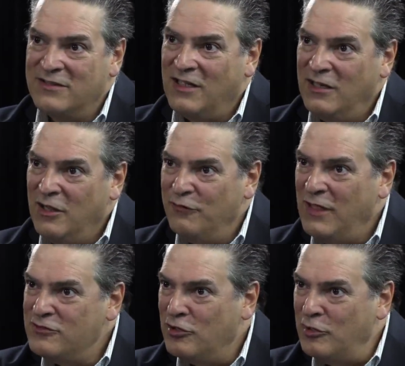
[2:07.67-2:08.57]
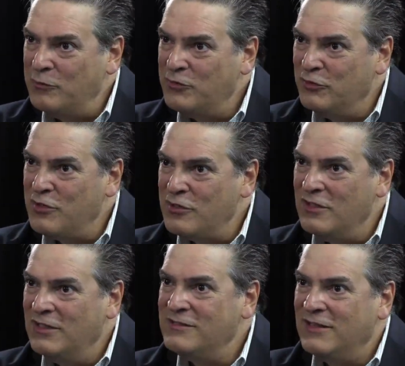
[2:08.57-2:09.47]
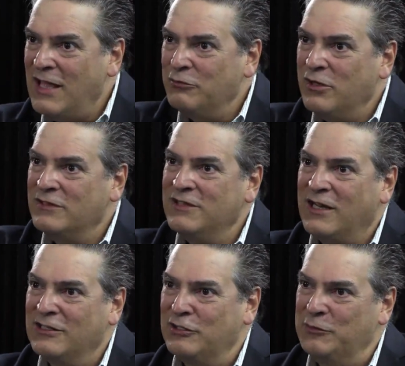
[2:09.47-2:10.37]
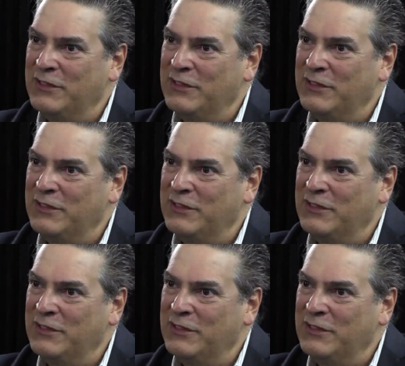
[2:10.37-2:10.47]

I love that term. So let's elaborate on that a little bit.